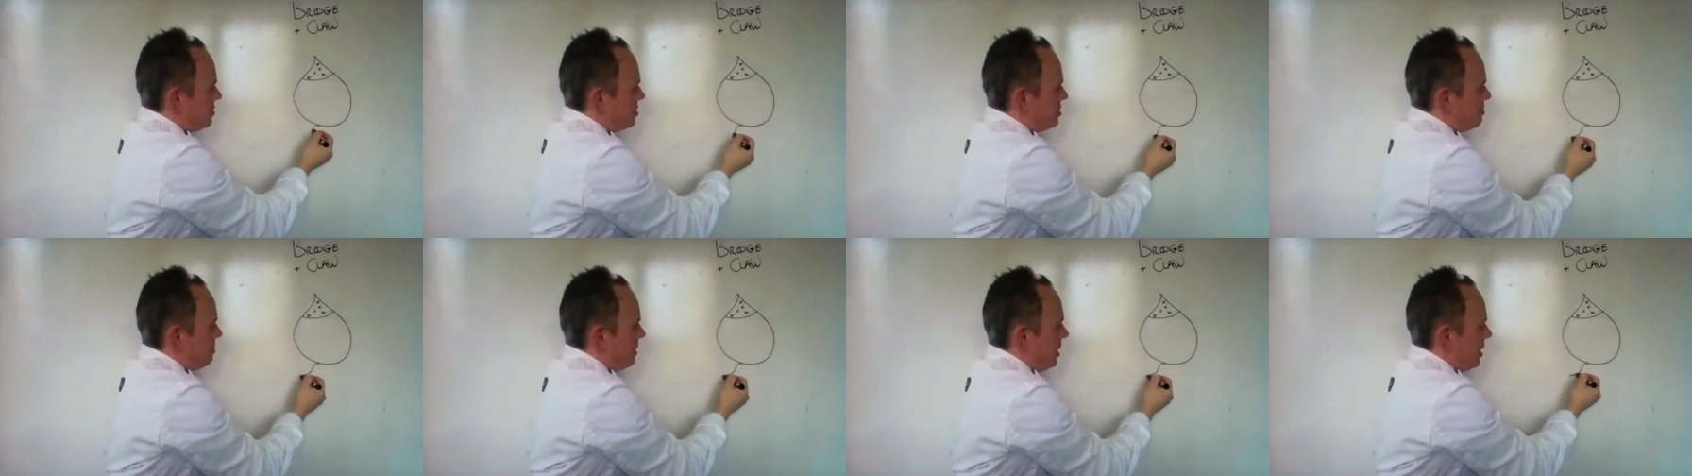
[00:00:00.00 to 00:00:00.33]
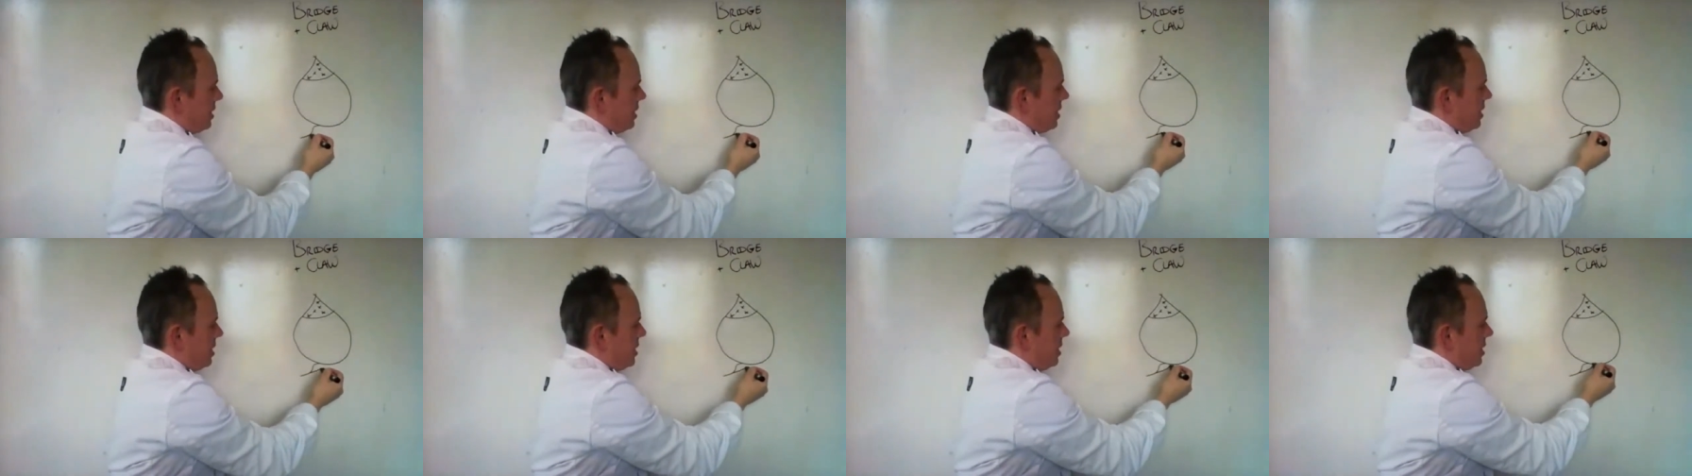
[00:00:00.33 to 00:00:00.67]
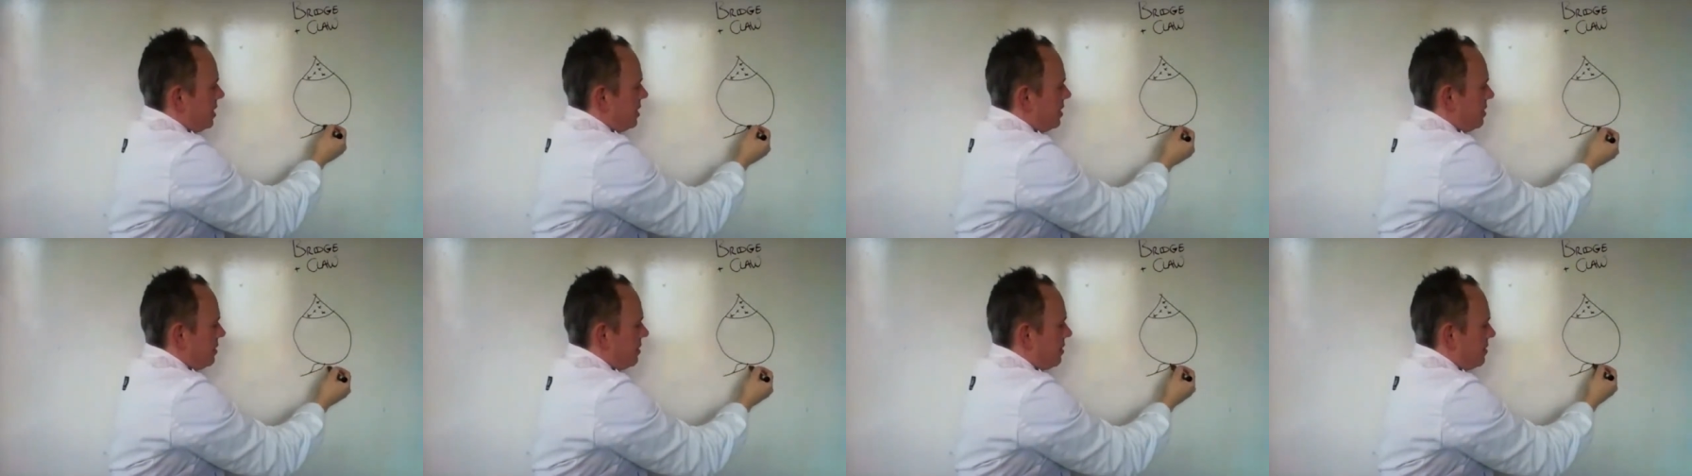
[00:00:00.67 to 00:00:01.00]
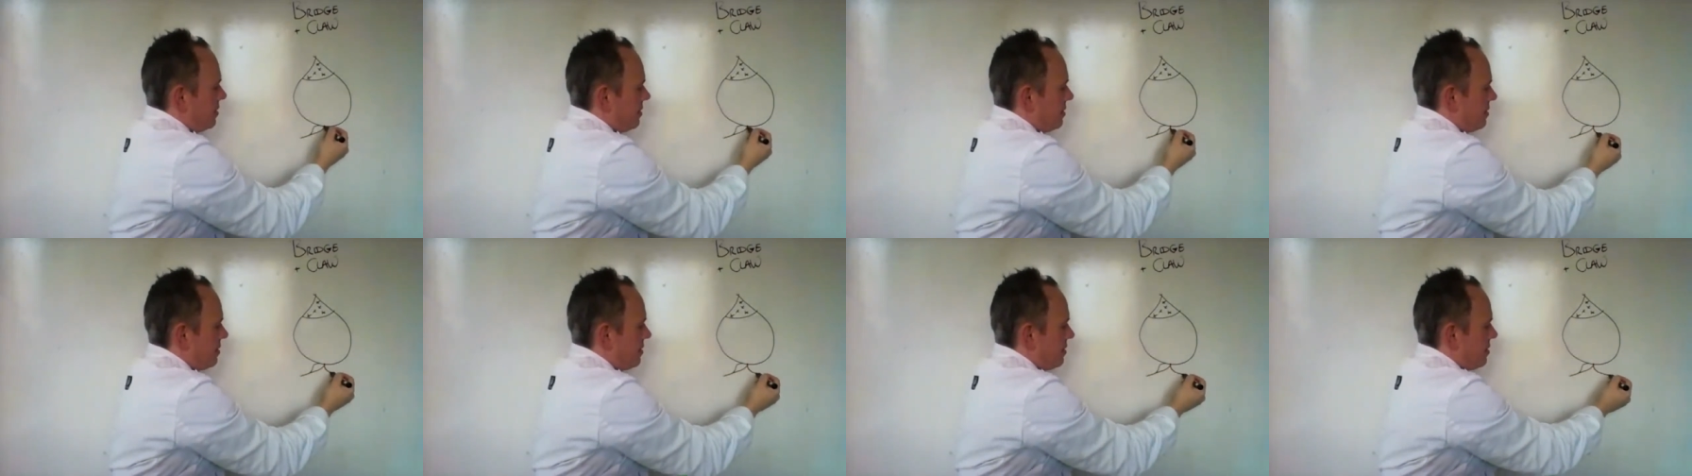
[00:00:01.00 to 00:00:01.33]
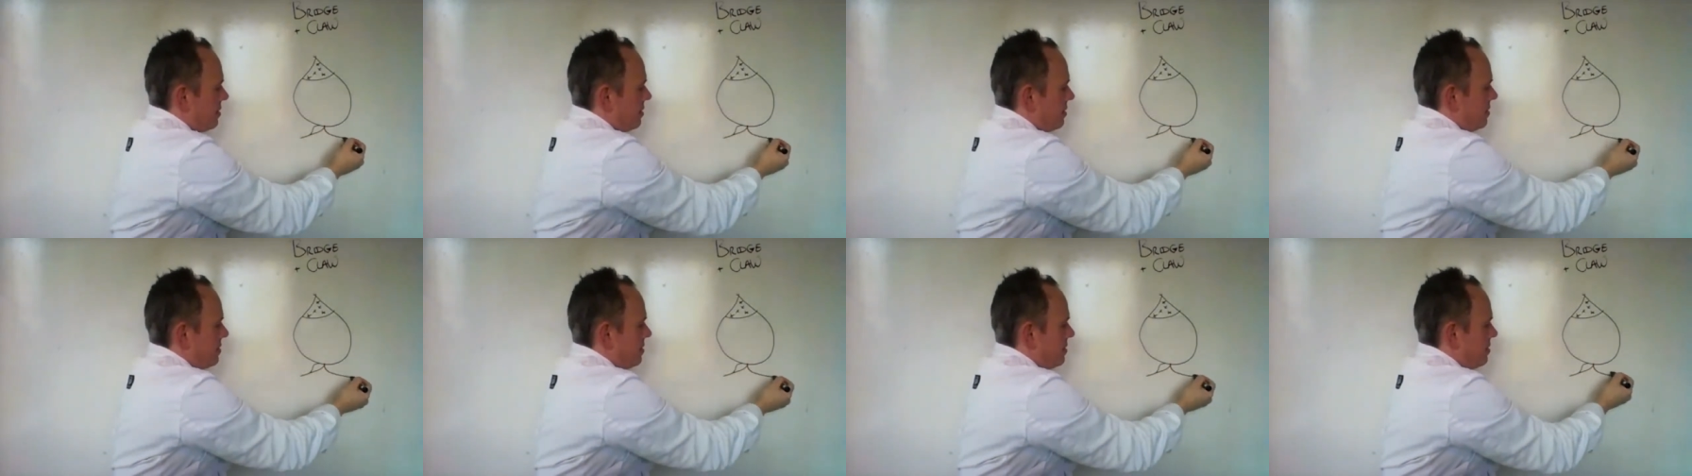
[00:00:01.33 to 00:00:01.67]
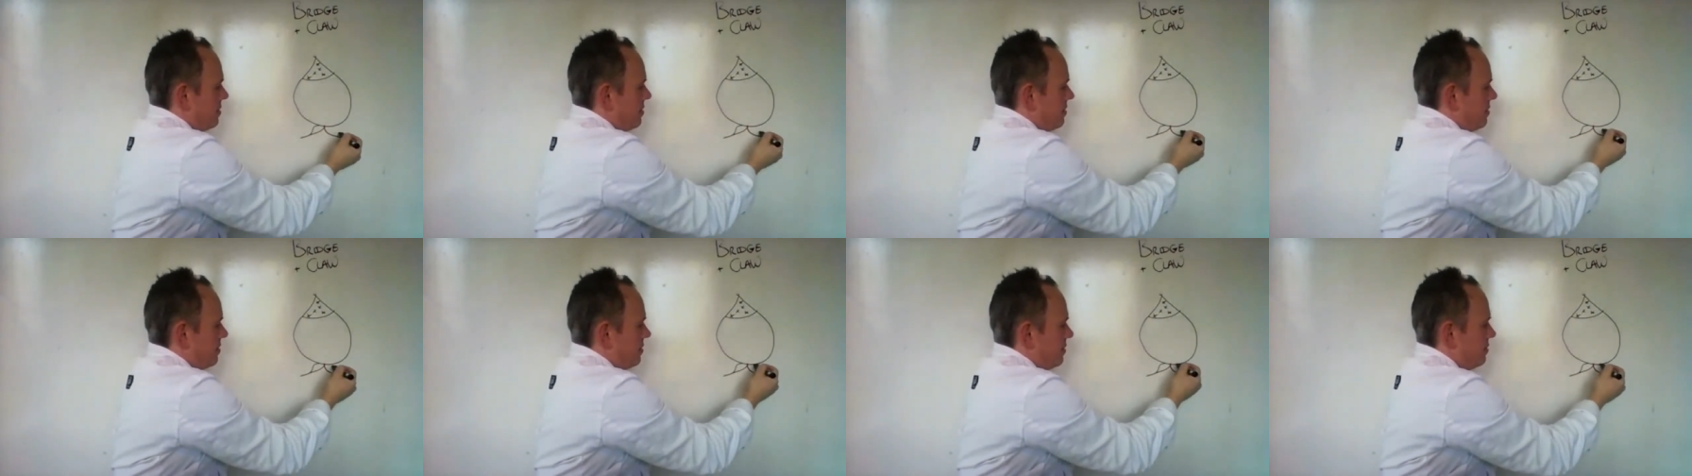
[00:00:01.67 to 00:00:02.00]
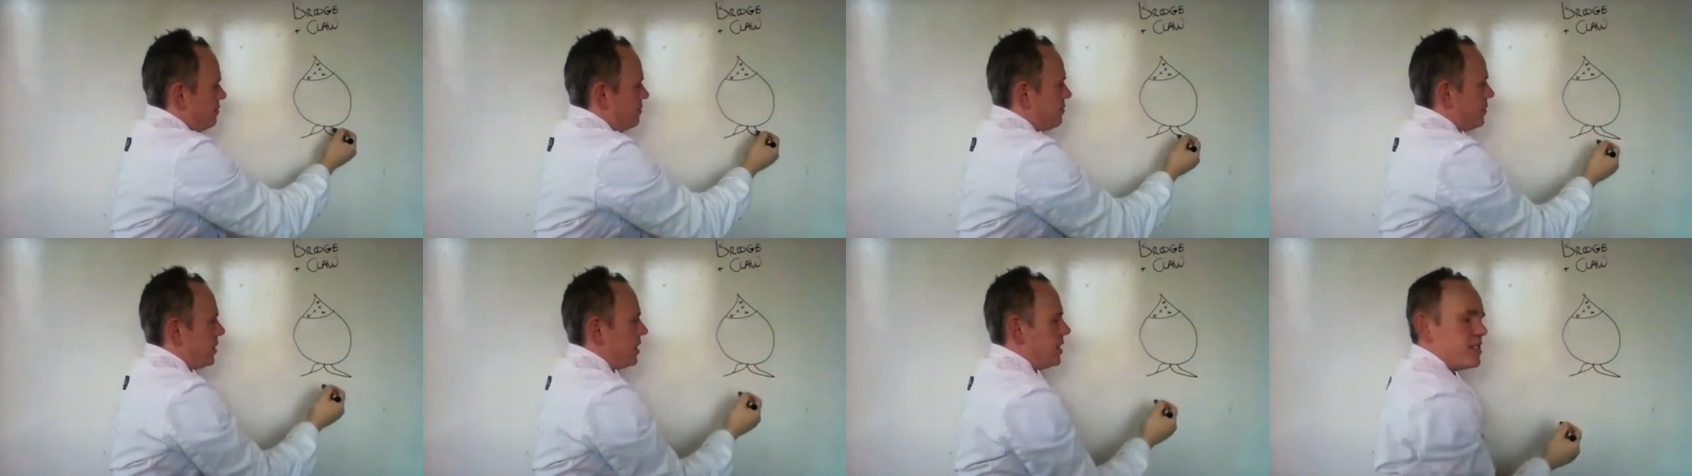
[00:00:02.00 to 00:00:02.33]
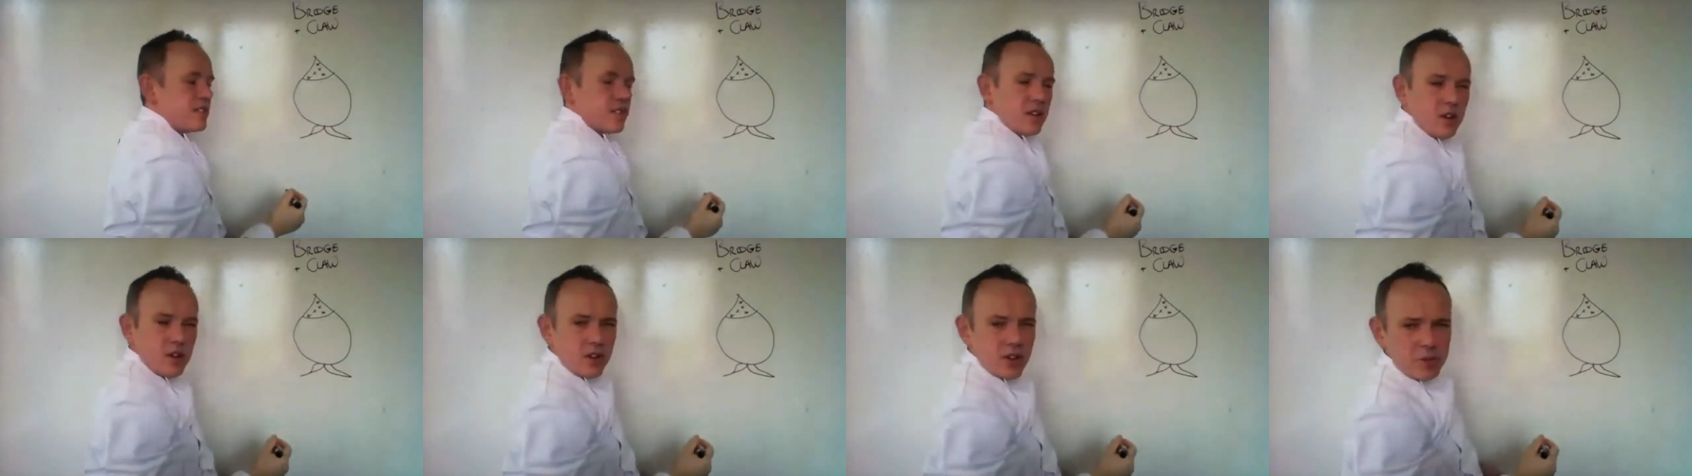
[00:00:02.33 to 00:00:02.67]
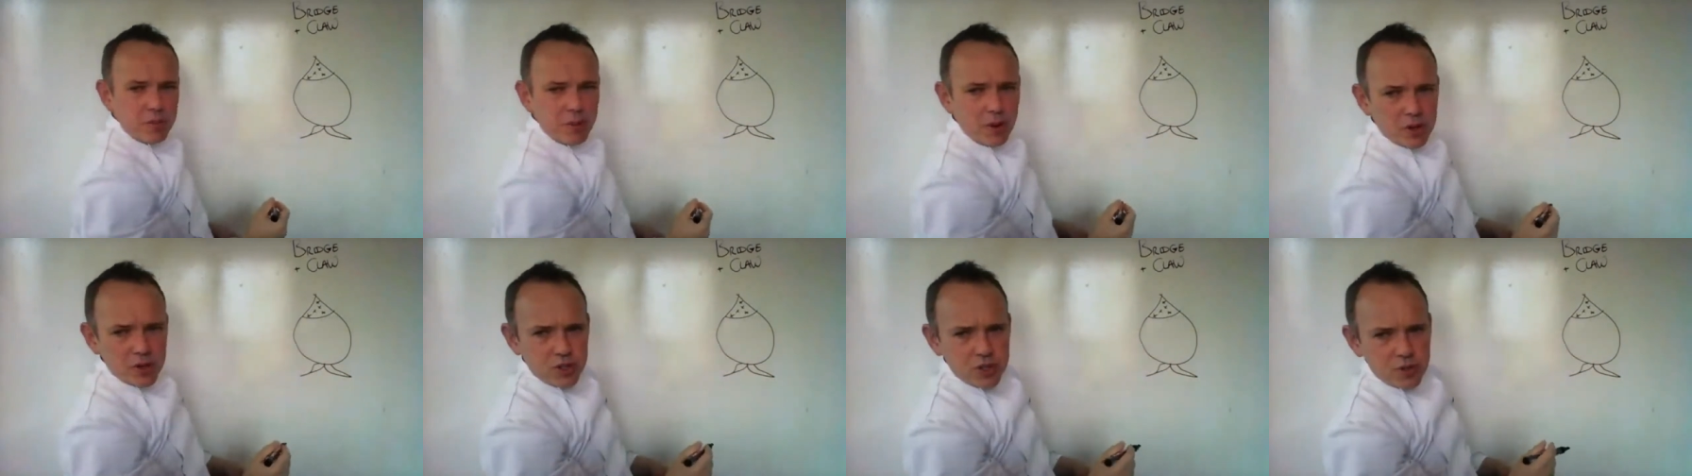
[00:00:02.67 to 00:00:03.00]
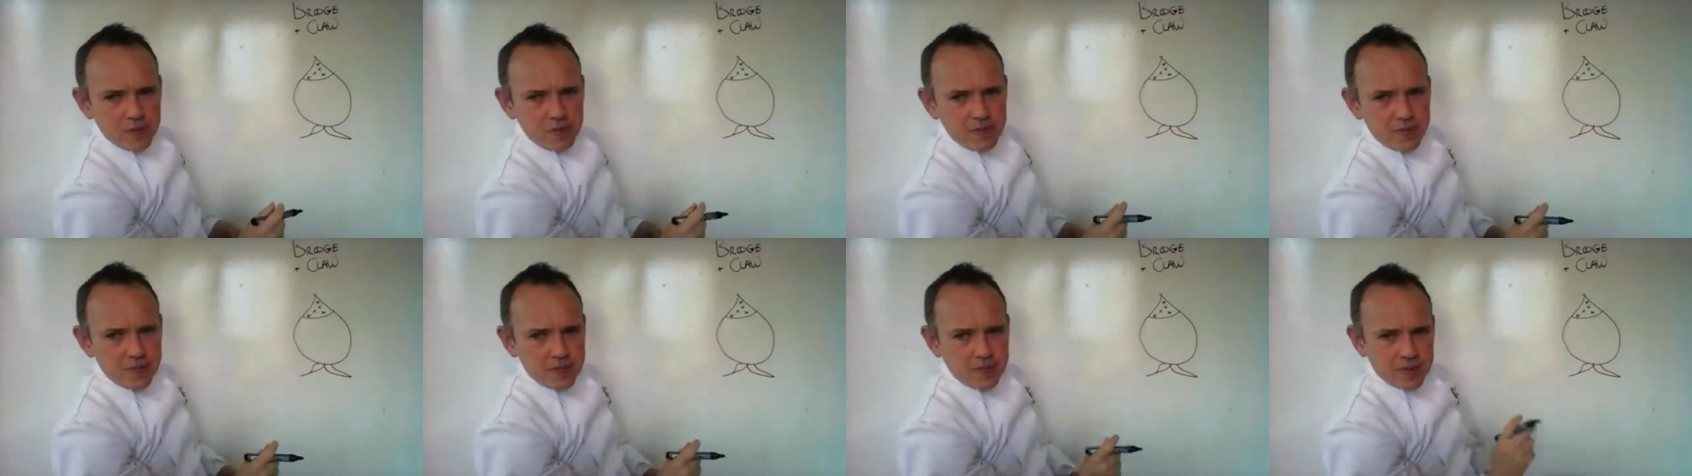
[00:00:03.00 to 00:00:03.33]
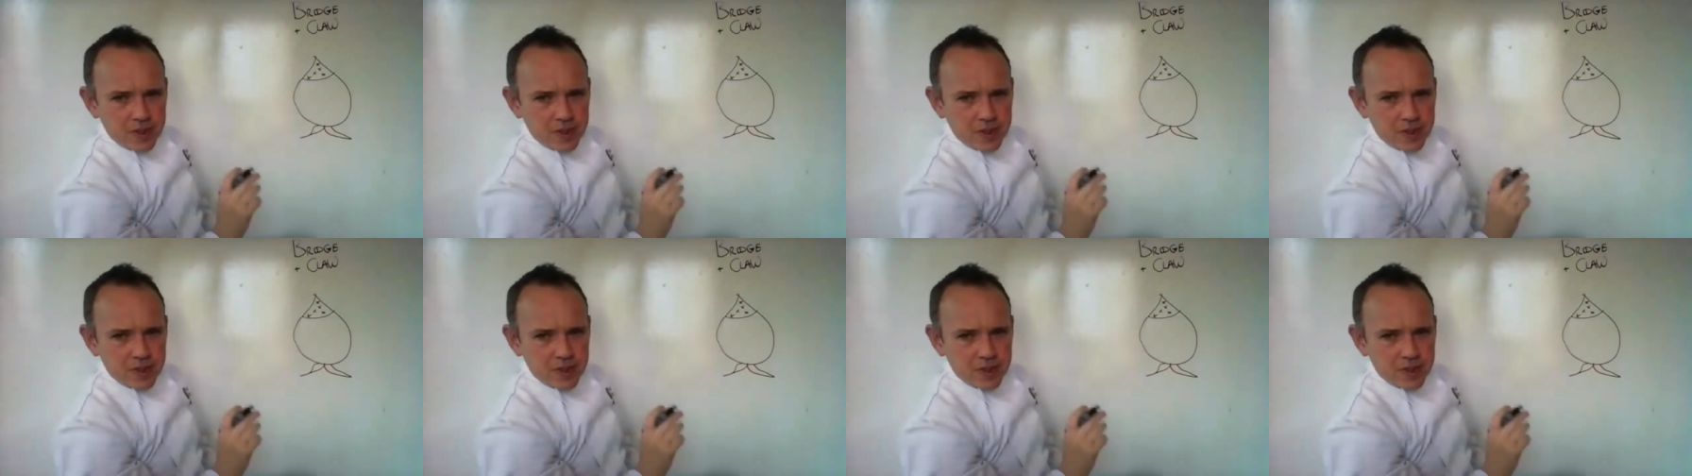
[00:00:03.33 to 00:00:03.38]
smelly feet on the bottom.